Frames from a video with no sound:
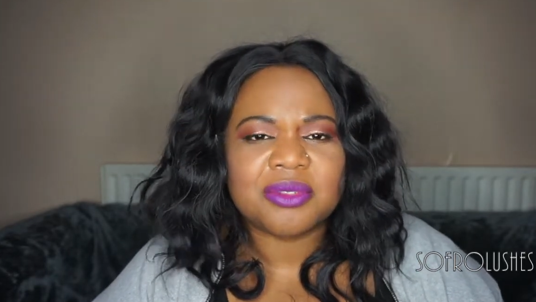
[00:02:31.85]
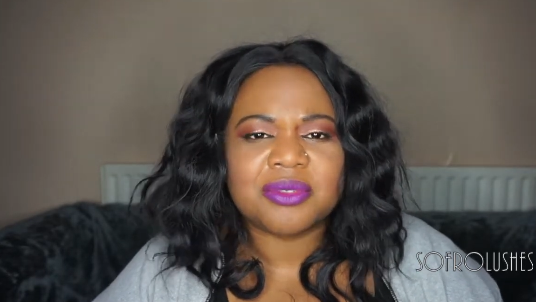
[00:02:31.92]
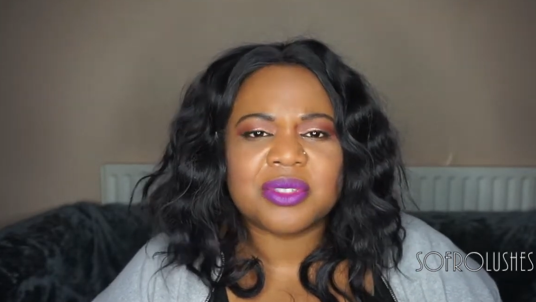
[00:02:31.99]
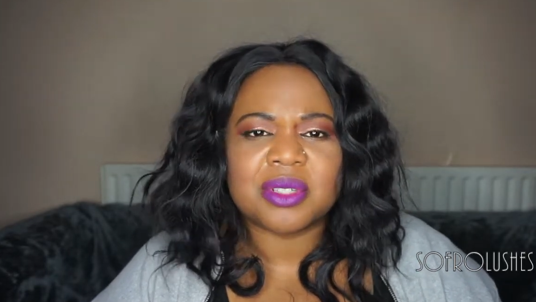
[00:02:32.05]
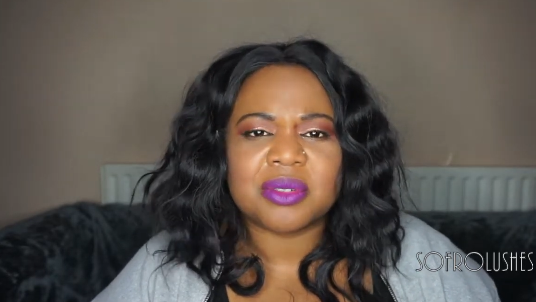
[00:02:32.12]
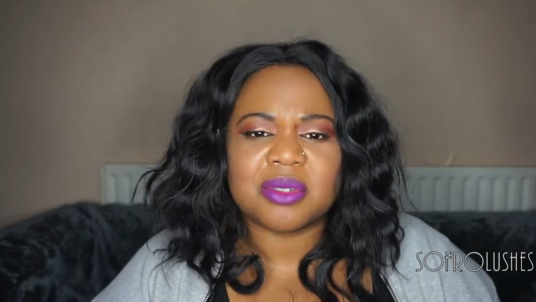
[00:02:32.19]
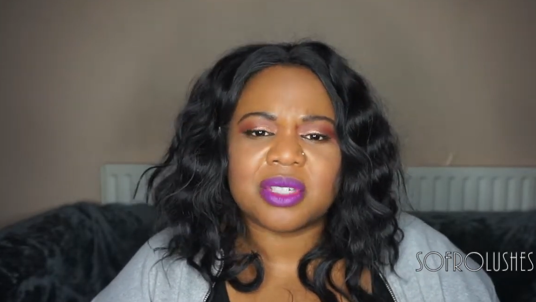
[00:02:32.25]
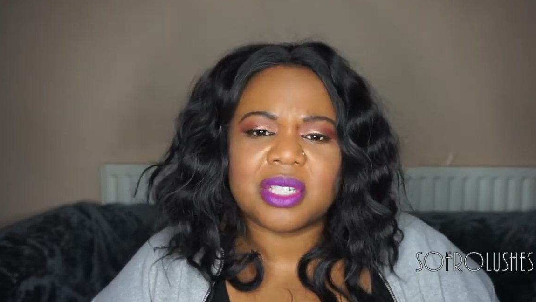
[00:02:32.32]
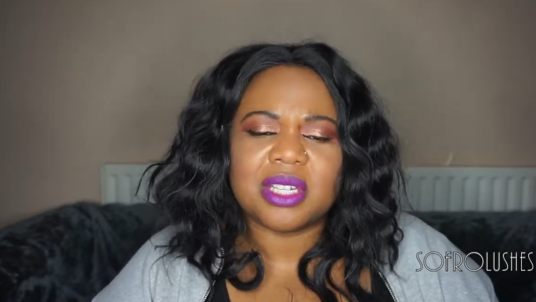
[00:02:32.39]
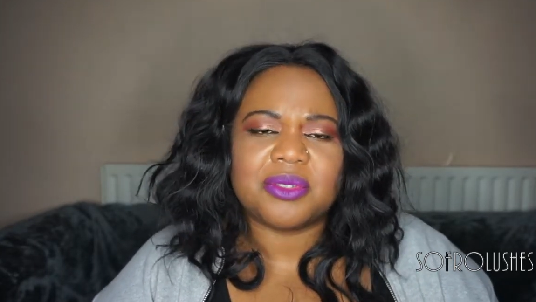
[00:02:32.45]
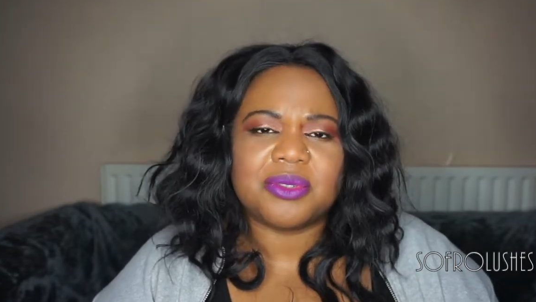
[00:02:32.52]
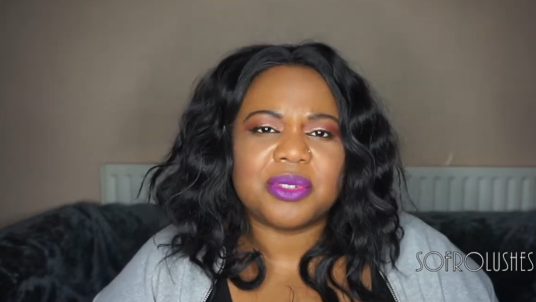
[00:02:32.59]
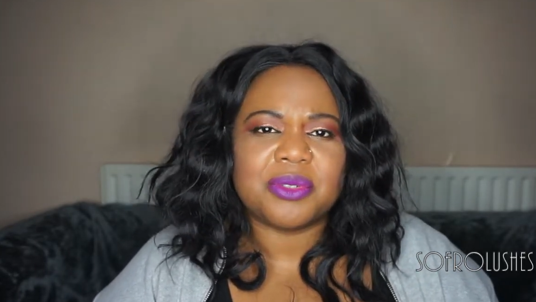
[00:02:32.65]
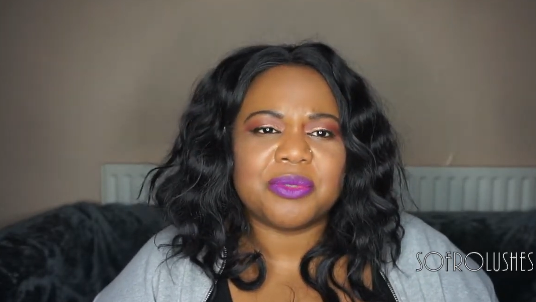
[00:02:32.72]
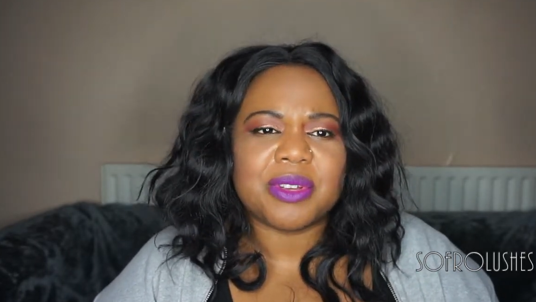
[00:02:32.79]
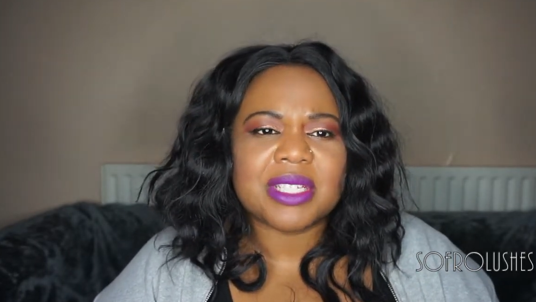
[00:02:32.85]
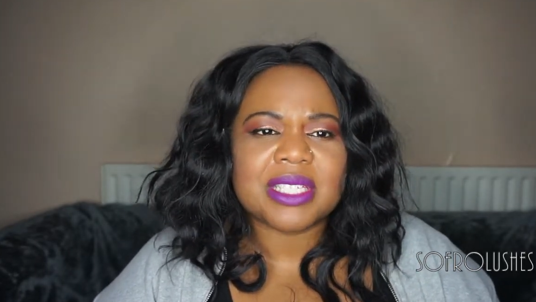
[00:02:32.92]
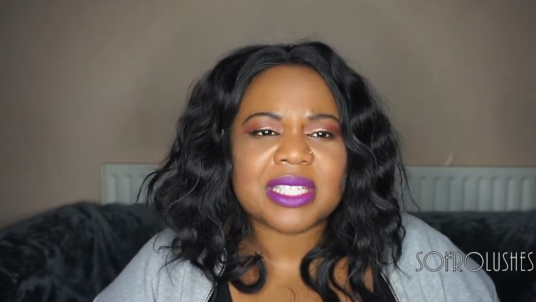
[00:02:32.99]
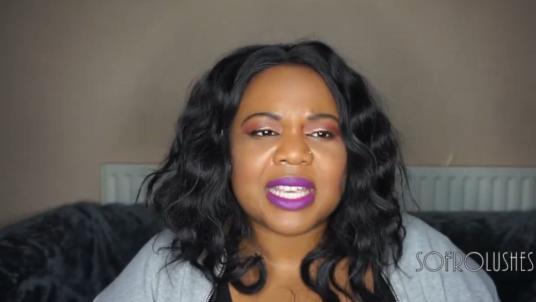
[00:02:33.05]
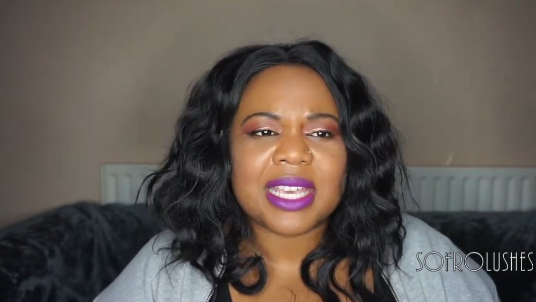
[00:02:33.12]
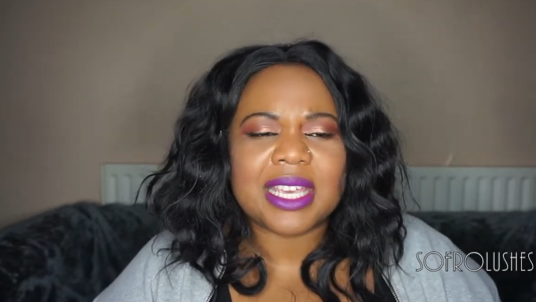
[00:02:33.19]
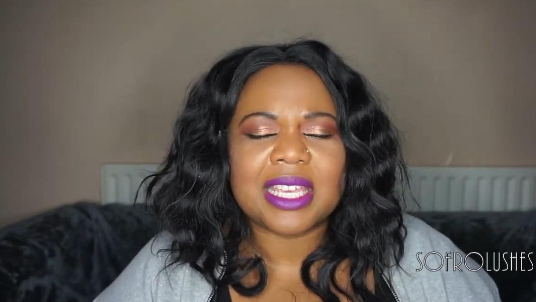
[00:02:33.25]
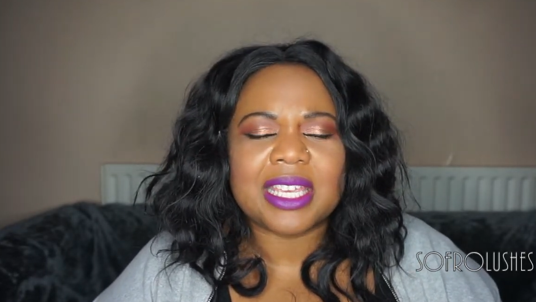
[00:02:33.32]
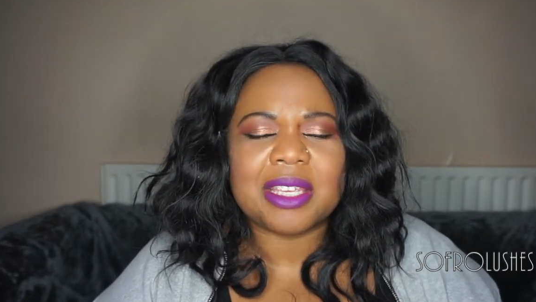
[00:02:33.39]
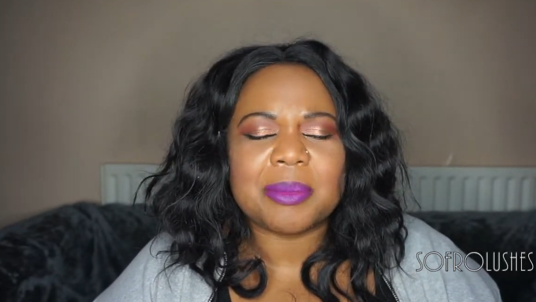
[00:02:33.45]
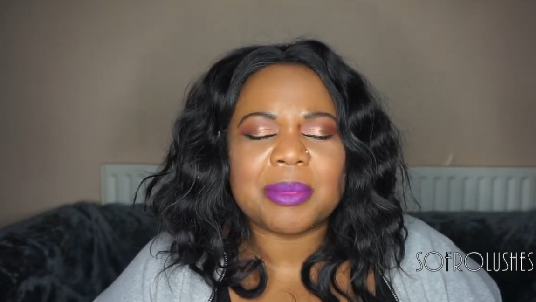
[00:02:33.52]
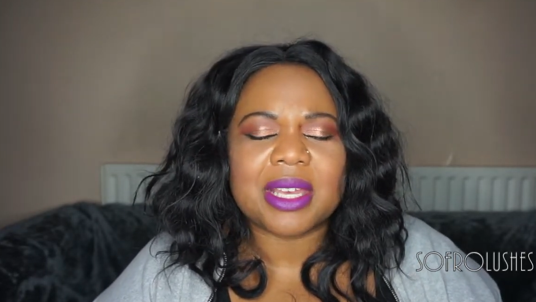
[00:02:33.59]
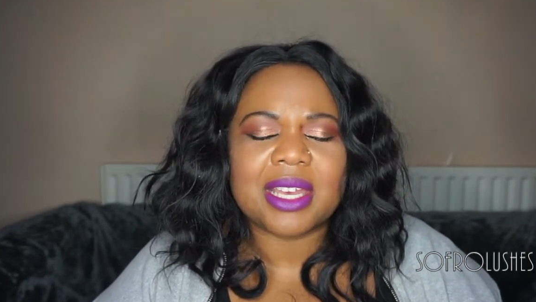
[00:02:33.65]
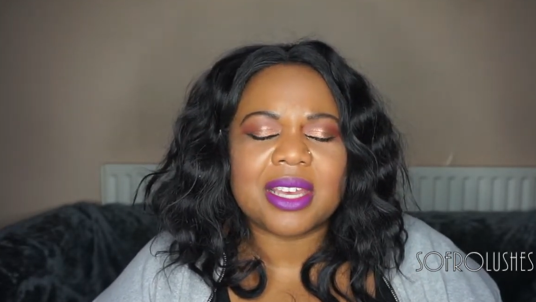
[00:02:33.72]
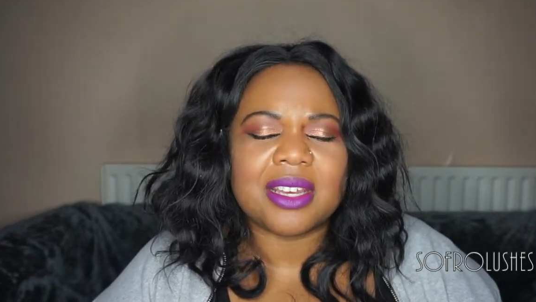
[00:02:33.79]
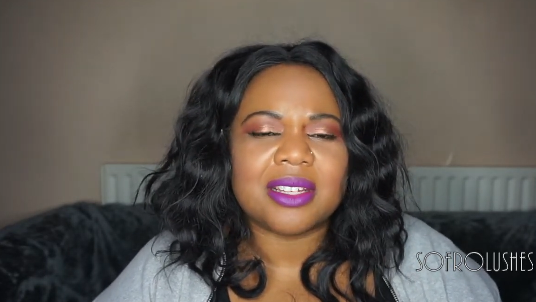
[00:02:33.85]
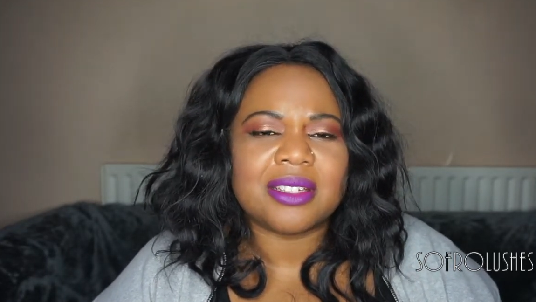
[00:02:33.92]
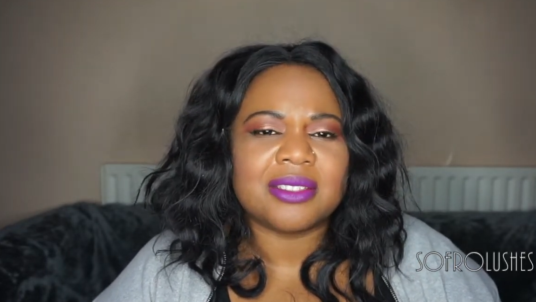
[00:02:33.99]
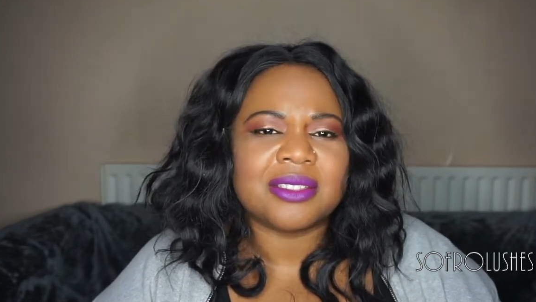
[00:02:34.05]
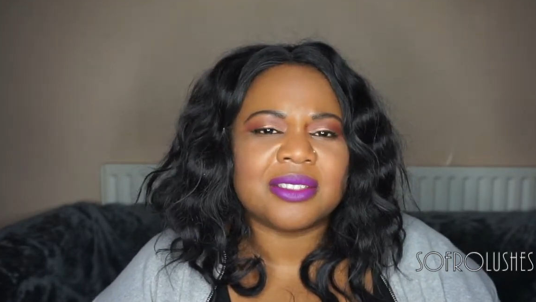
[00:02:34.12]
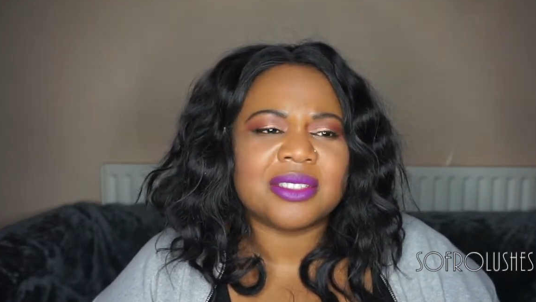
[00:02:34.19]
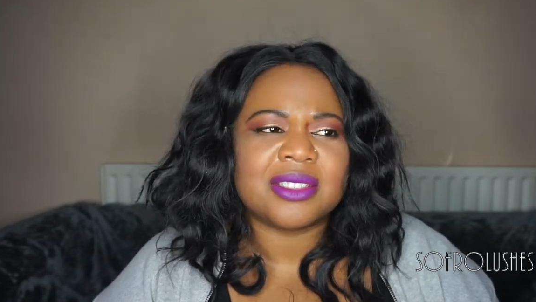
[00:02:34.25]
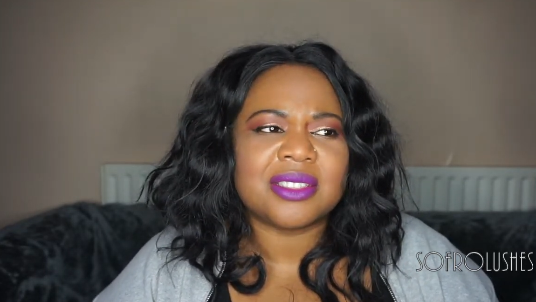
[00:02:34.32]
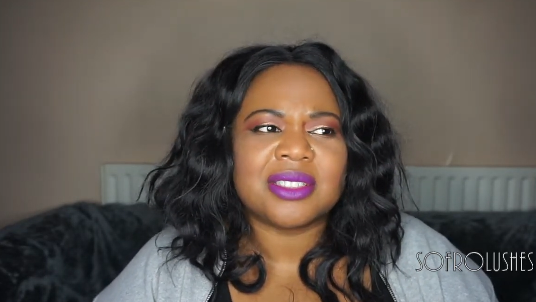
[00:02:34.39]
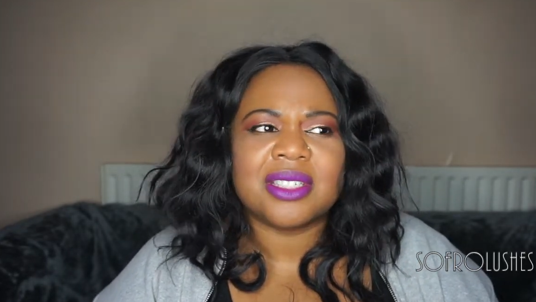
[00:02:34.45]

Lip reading: A handful of friends came and